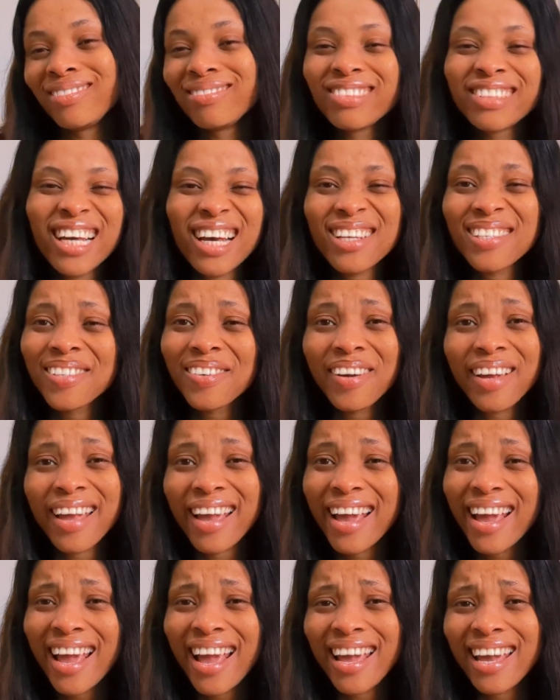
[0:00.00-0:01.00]
that's
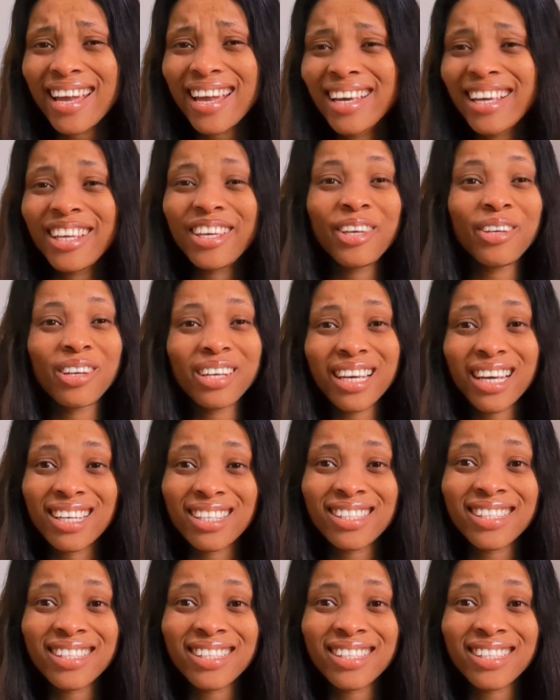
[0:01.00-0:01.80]
okay you can